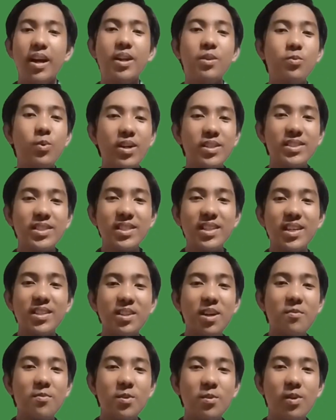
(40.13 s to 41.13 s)
And once
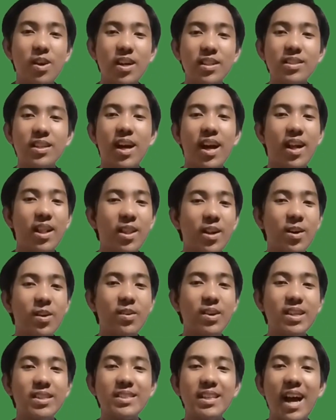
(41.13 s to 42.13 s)
again everyone,
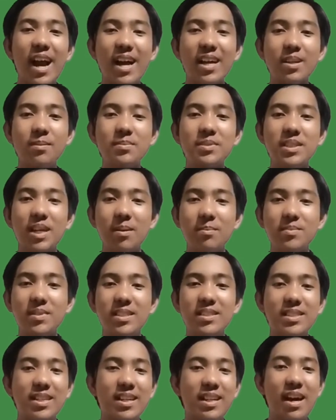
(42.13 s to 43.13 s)
hello and I am Sam
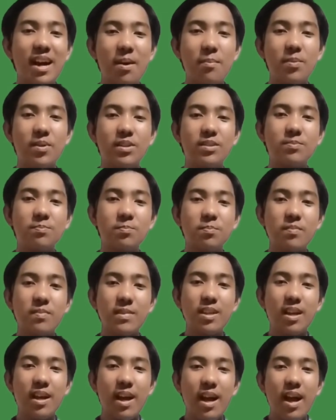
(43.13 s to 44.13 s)
Daniel Abon.
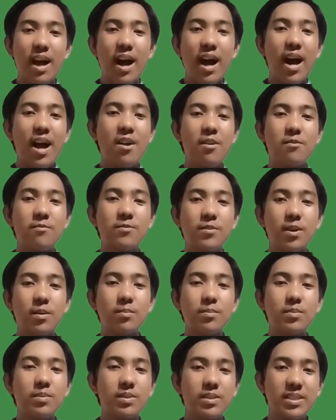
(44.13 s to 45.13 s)
I am
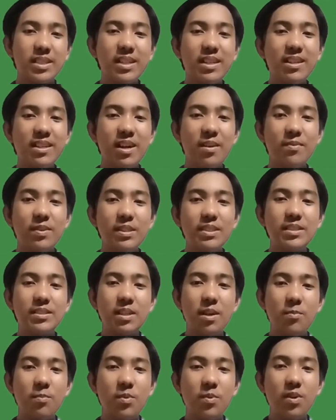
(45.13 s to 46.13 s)
from G11
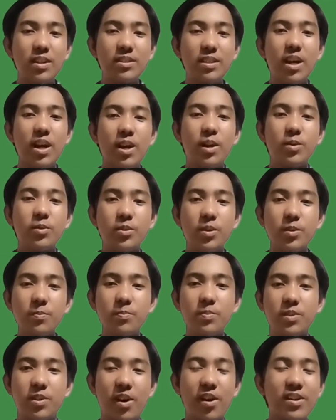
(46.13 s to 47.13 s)
STEM 1
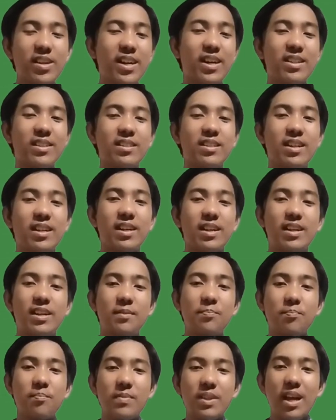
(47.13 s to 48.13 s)
Group Coral.
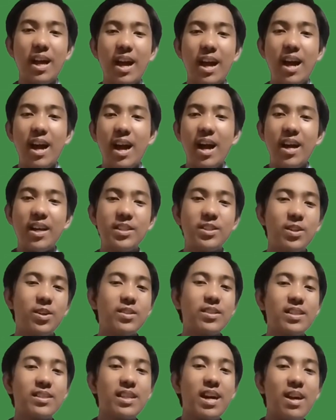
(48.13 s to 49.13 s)
I
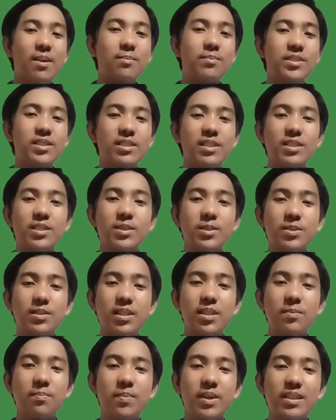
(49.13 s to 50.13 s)
know that I am just a
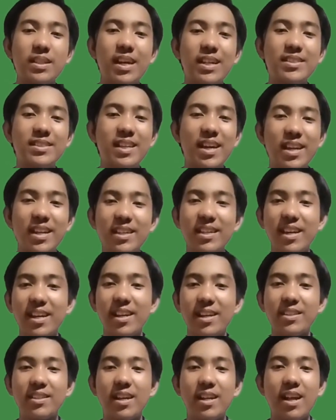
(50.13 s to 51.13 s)
student but I
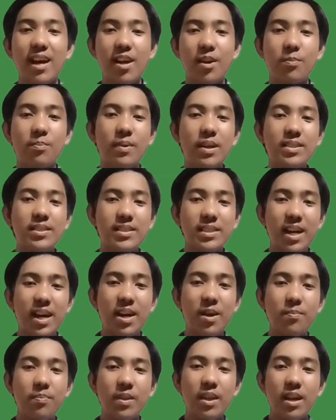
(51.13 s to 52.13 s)
dedicated a lot of my
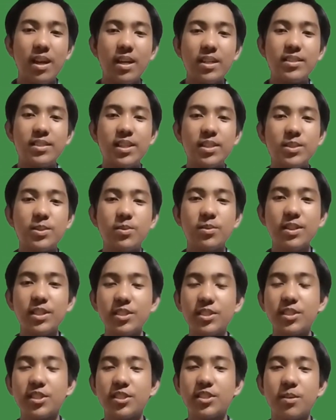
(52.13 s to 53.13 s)
time just to
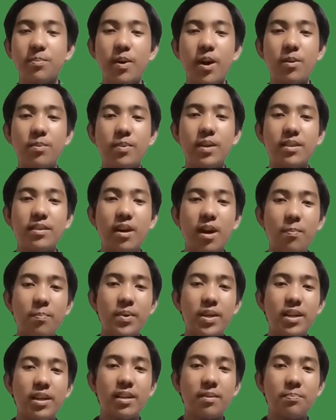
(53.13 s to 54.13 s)
research about my
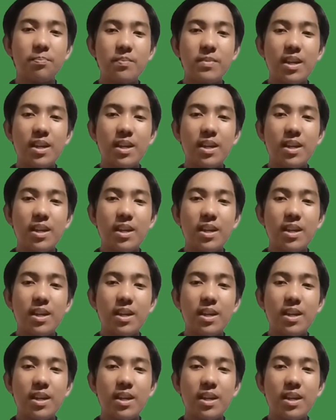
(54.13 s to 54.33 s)
topic.